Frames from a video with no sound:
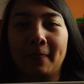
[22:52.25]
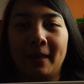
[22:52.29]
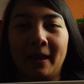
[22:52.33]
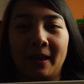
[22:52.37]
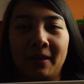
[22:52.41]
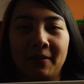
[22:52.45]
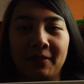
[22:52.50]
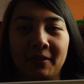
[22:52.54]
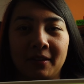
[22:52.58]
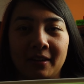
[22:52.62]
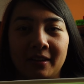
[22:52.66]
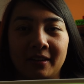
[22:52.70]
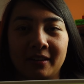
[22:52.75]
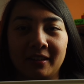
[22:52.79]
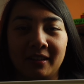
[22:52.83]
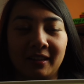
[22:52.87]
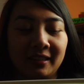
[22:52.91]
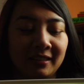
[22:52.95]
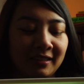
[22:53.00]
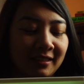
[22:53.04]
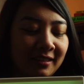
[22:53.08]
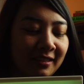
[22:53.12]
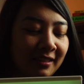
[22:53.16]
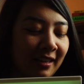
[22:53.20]
And then
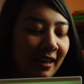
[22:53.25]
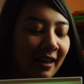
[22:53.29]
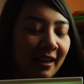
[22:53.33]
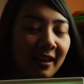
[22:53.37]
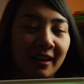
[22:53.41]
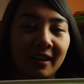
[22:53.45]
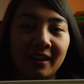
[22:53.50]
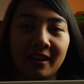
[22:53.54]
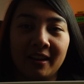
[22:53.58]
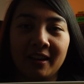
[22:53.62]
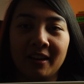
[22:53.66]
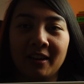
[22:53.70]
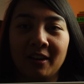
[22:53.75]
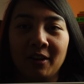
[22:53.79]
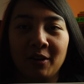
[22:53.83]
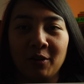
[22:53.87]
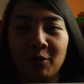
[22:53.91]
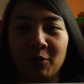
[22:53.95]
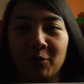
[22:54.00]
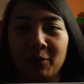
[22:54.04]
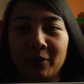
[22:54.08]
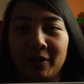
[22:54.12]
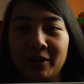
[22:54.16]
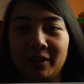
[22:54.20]
let's say
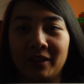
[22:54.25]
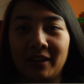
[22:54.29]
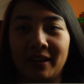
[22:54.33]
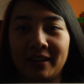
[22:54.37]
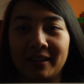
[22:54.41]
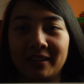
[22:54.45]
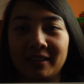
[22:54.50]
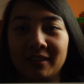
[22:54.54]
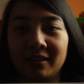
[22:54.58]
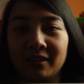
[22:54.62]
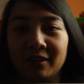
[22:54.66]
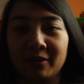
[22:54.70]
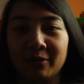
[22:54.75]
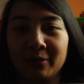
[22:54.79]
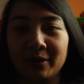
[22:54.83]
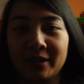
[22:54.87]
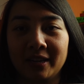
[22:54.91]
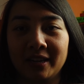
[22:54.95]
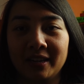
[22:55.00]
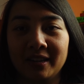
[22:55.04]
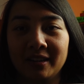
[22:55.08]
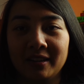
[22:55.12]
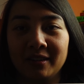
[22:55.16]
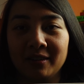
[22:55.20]
we like the
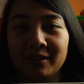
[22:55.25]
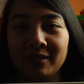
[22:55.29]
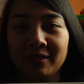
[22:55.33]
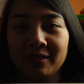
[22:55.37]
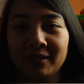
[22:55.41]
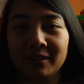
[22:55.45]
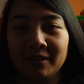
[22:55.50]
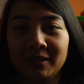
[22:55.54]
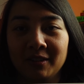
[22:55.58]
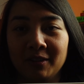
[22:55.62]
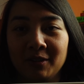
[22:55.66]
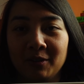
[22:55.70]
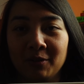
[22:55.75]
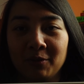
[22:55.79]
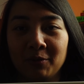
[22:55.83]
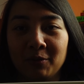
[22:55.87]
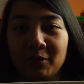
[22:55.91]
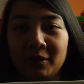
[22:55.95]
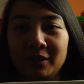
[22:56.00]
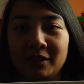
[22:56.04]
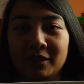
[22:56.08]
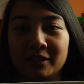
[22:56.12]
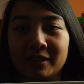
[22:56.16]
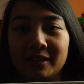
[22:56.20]
green,
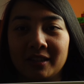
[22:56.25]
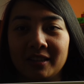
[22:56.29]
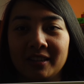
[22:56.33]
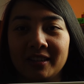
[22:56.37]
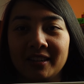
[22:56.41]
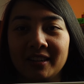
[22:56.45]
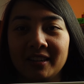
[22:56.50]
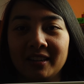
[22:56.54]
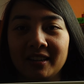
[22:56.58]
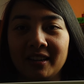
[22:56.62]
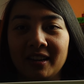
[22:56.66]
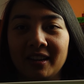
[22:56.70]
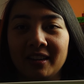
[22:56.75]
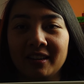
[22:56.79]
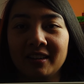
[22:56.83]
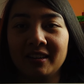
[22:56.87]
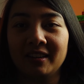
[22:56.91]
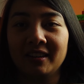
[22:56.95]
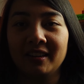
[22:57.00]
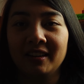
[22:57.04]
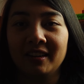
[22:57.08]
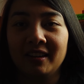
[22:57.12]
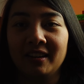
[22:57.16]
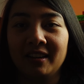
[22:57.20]
we just click it
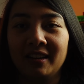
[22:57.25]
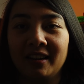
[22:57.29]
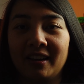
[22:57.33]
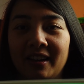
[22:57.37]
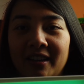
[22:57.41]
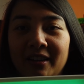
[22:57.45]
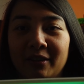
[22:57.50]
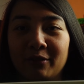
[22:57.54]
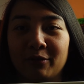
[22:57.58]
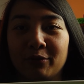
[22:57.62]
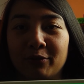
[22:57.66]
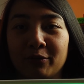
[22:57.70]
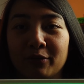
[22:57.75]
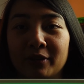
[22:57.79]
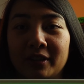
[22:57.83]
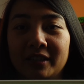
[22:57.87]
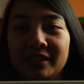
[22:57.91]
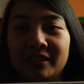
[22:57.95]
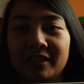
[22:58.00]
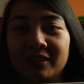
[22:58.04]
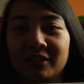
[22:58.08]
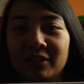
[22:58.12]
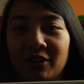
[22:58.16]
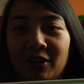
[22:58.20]
again and it
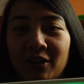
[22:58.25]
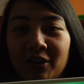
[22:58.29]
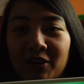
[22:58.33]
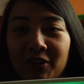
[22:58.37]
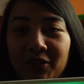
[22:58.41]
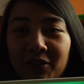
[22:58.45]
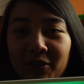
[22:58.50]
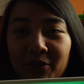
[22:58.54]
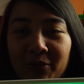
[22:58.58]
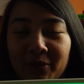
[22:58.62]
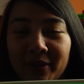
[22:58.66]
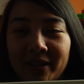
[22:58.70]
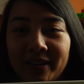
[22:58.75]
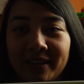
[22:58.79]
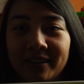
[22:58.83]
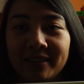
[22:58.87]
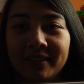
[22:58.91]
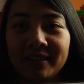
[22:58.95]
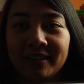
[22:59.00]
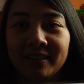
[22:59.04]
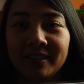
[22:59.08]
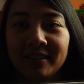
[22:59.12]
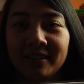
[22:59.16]
freezes on the green.